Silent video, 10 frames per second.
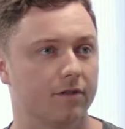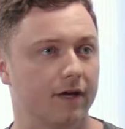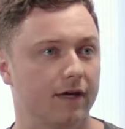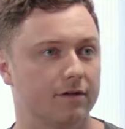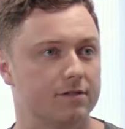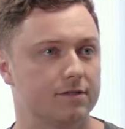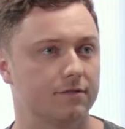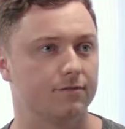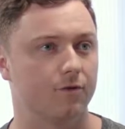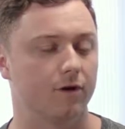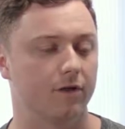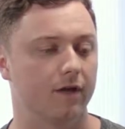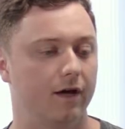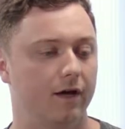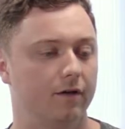things for
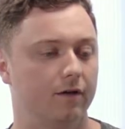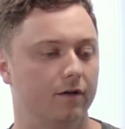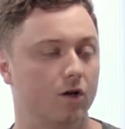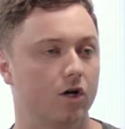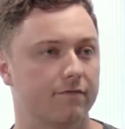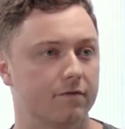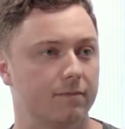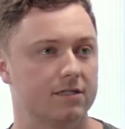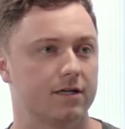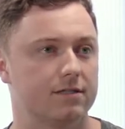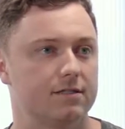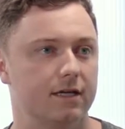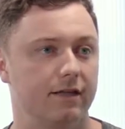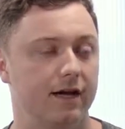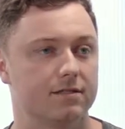the look of the business
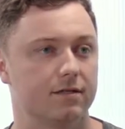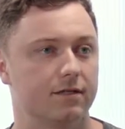in the eyes of the